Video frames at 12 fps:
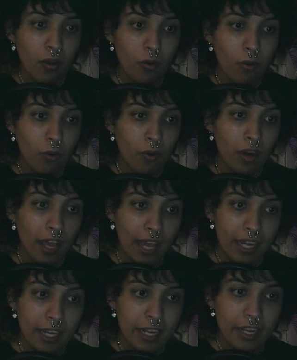or
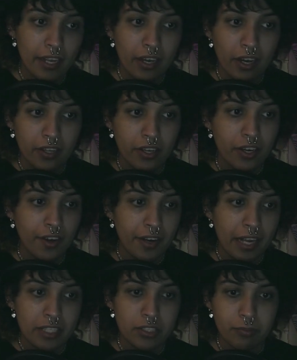any other
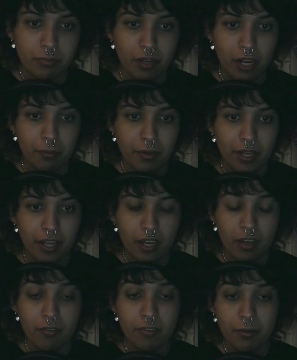natural property
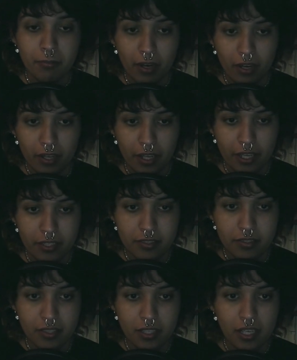of
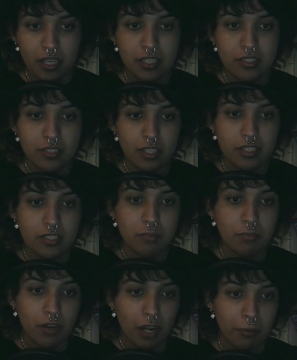commodities. Such
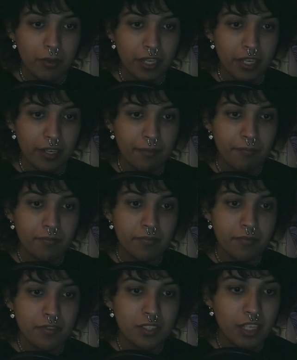properties
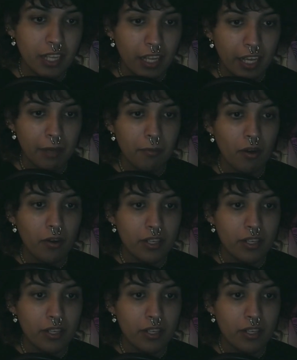claim our